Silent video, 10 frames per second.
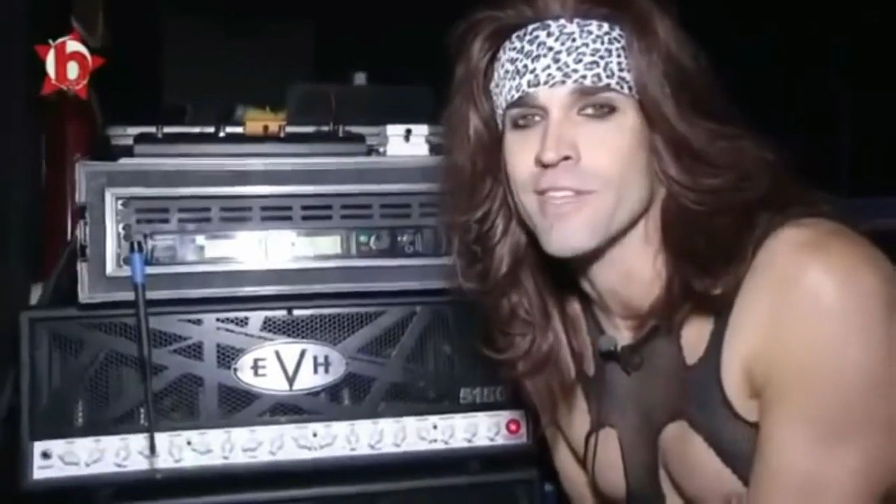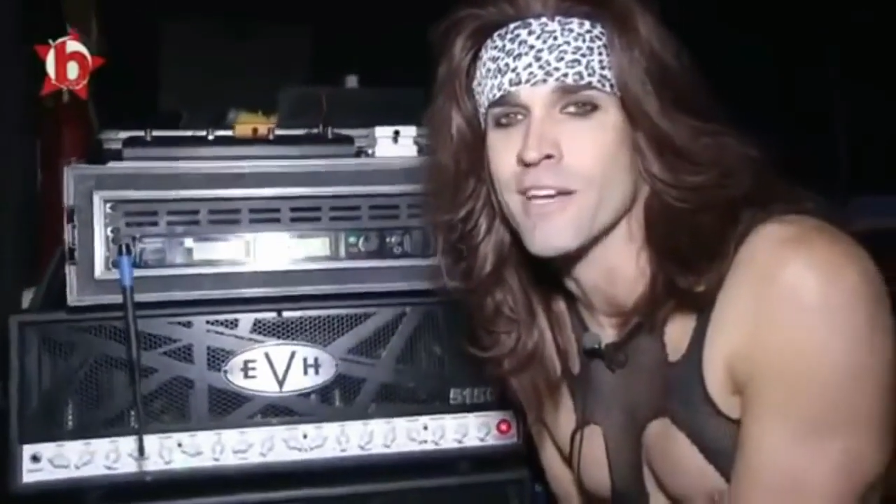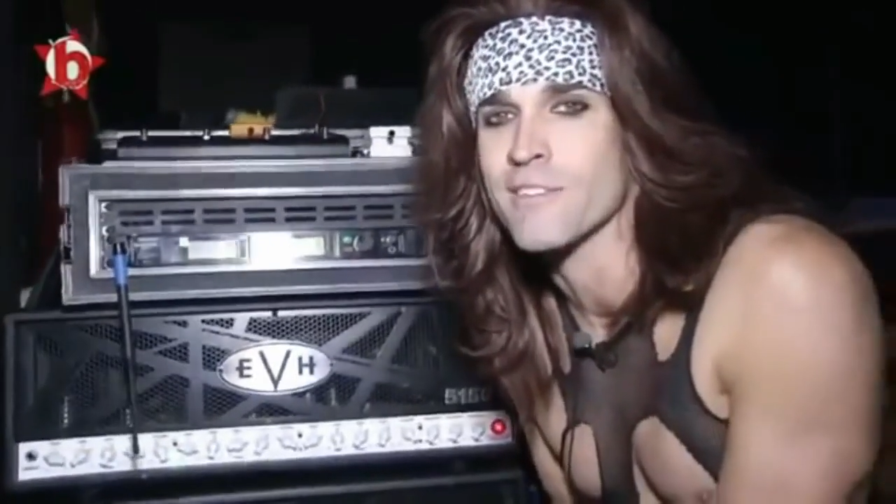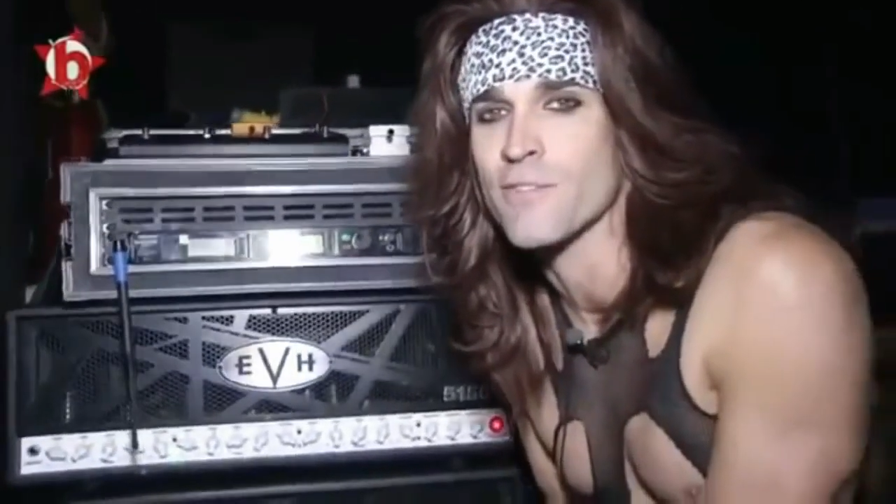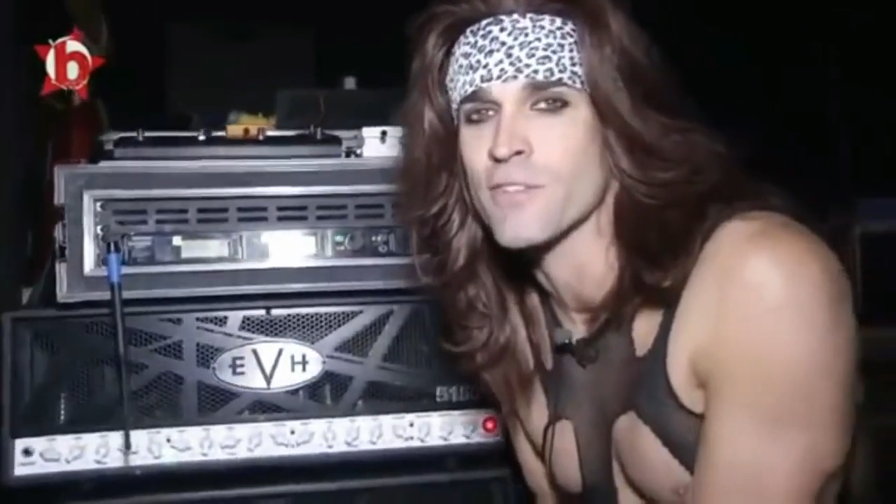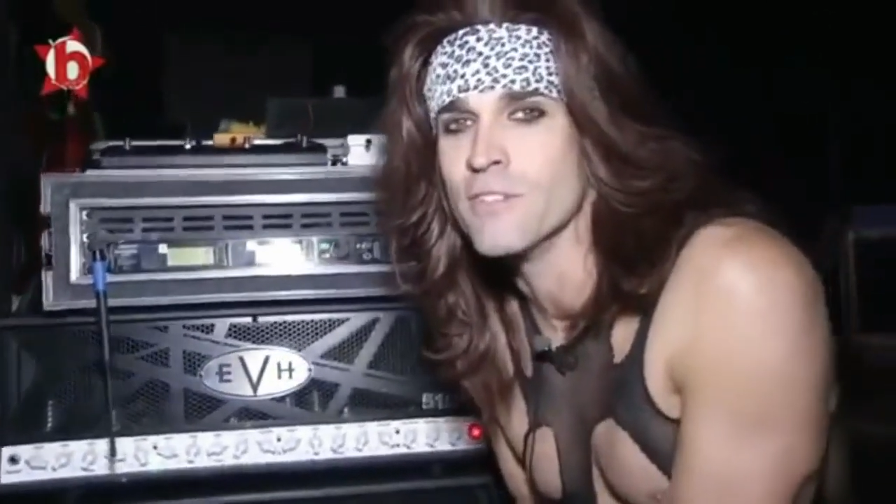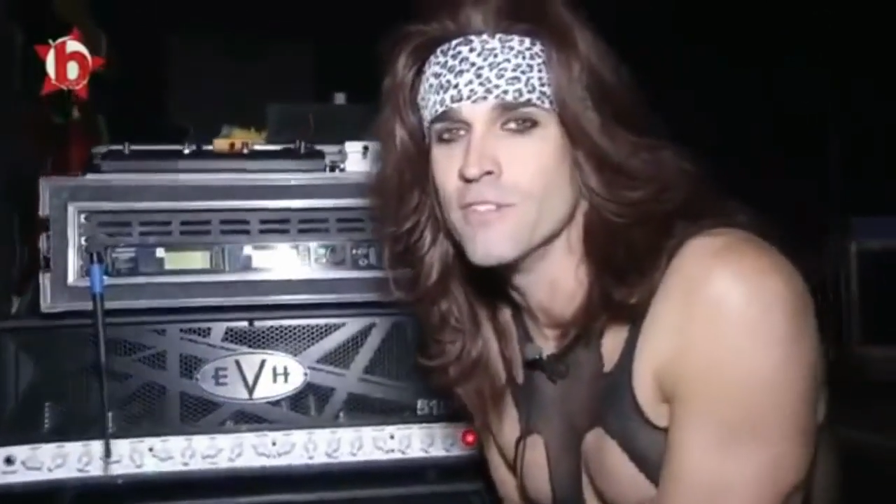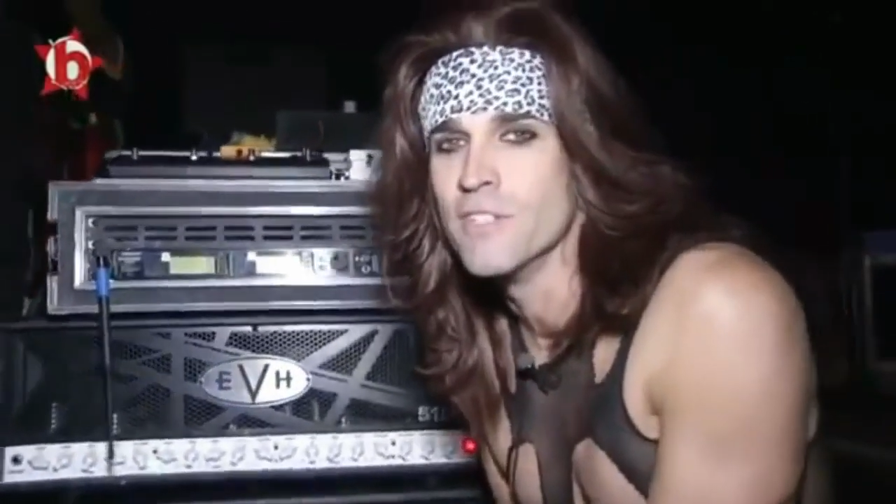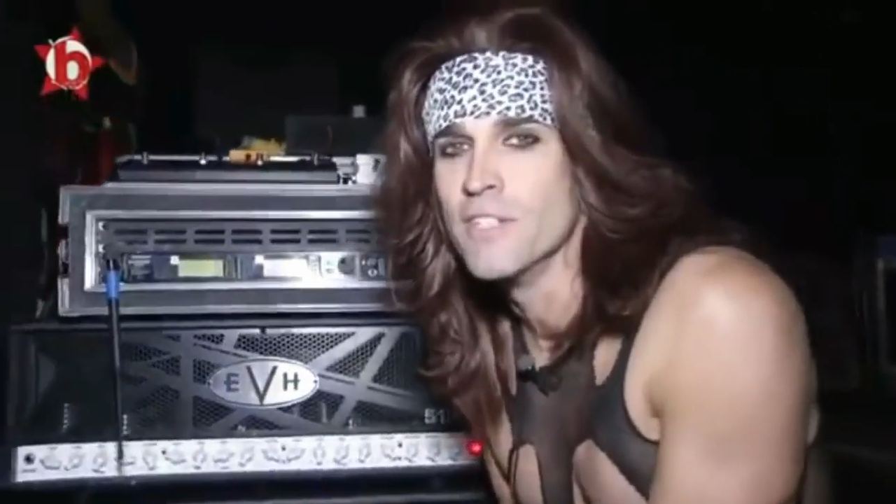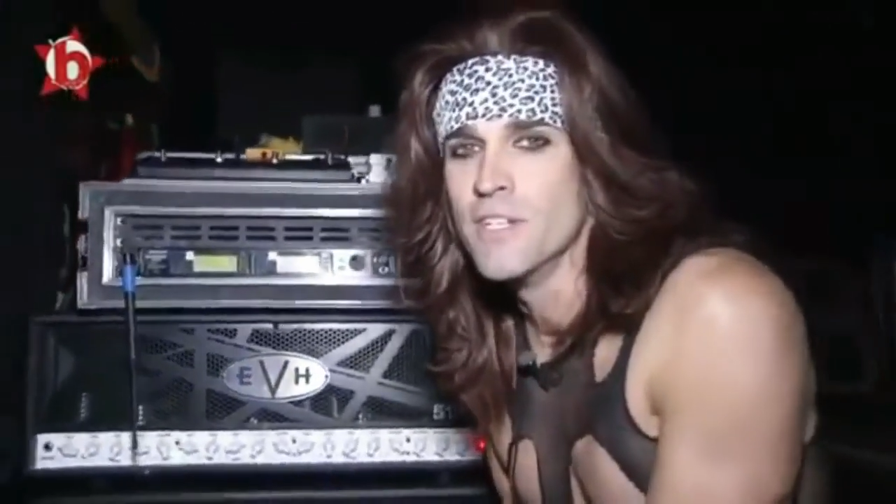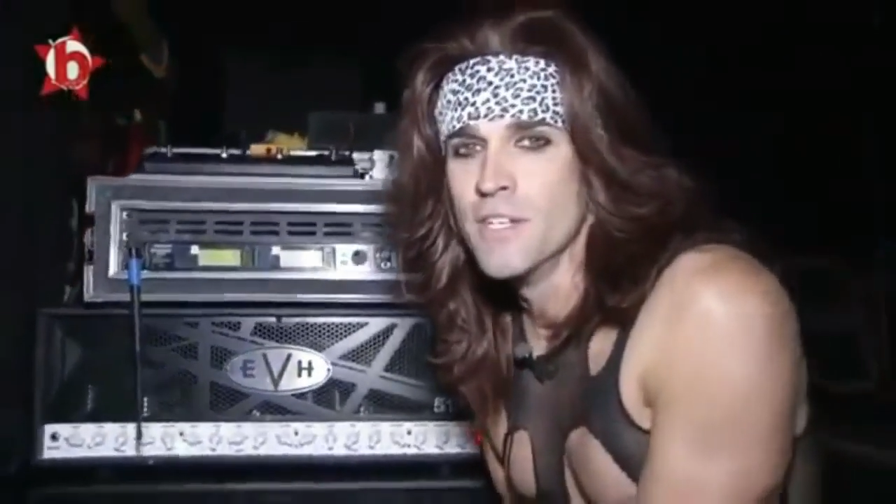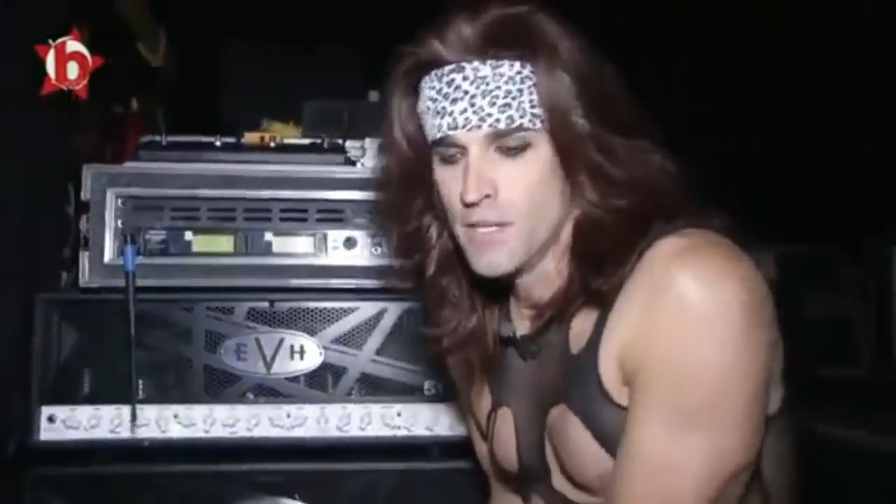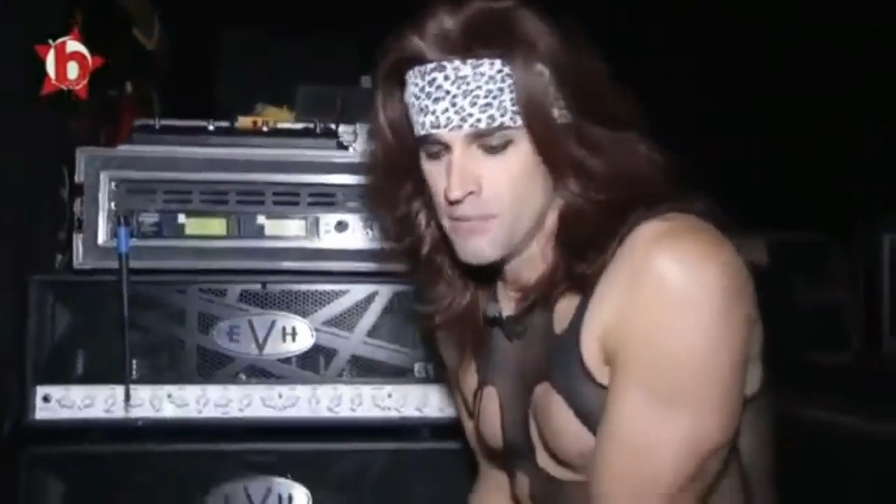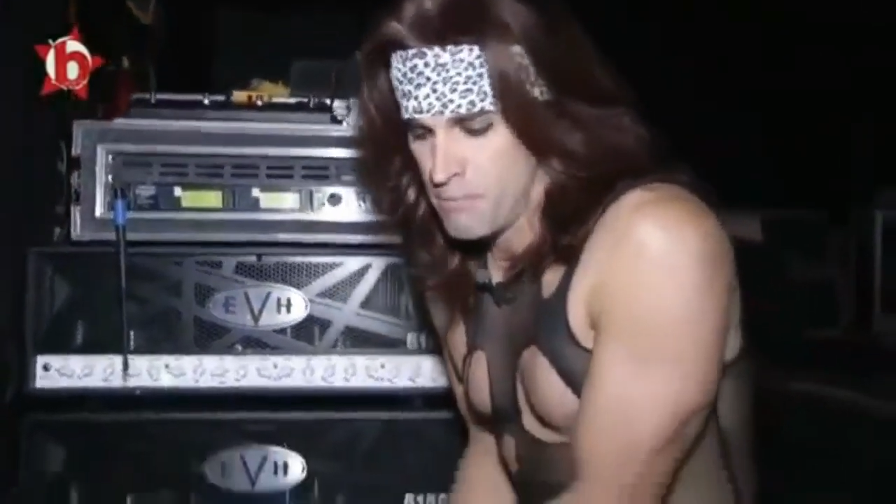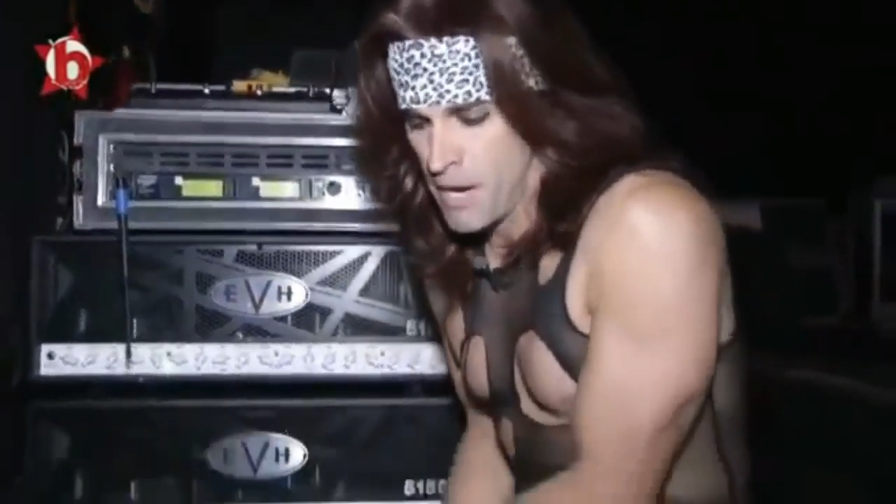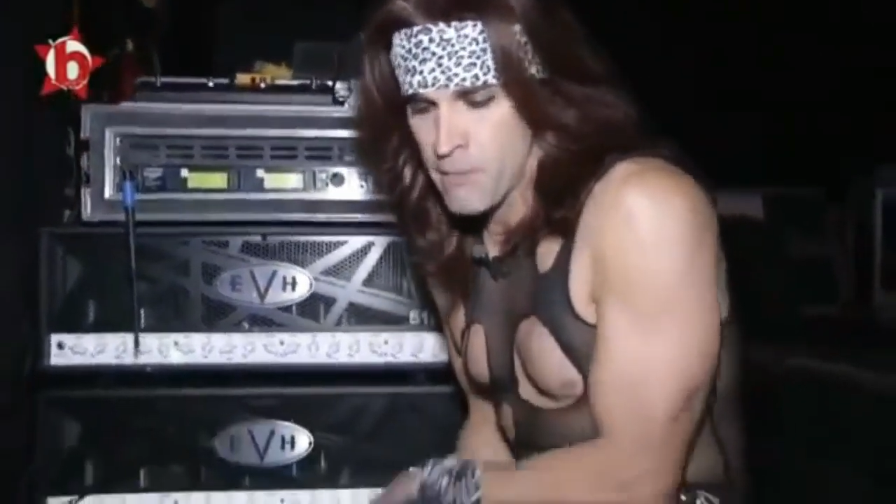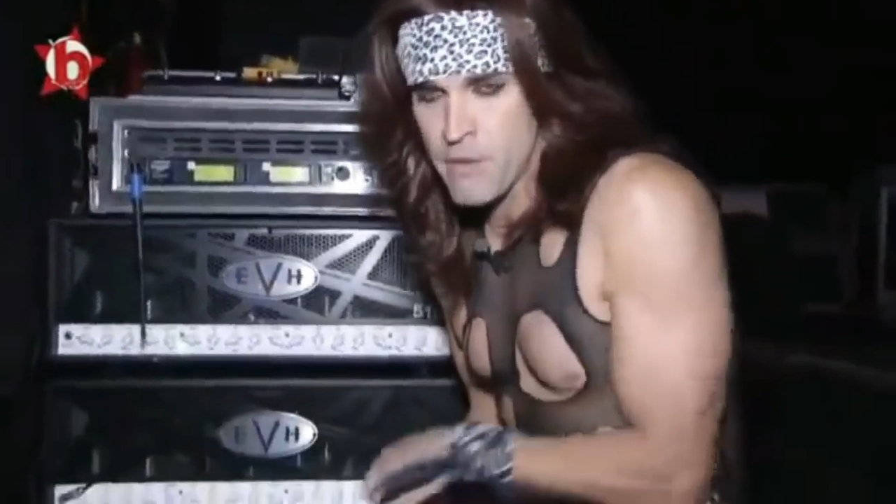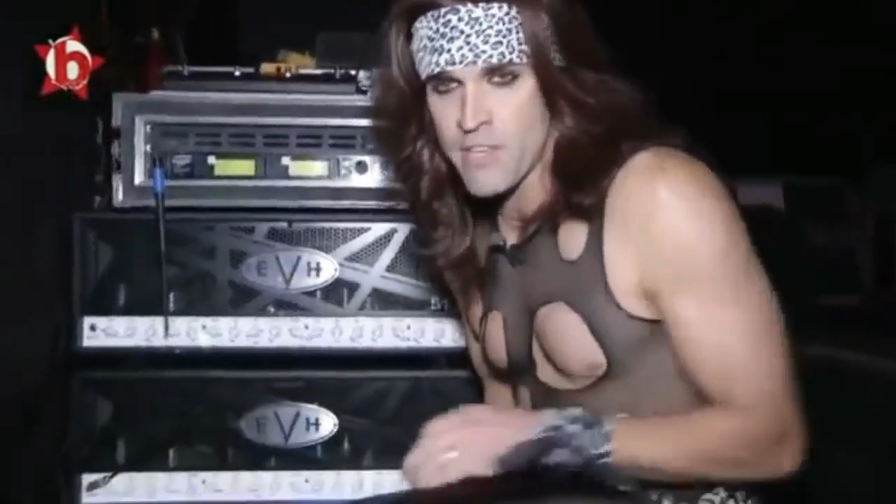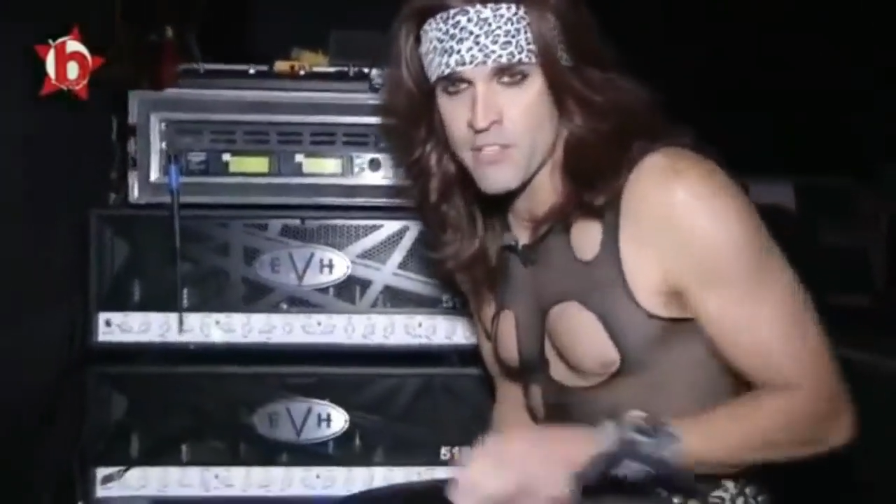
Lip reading: Thanks for buying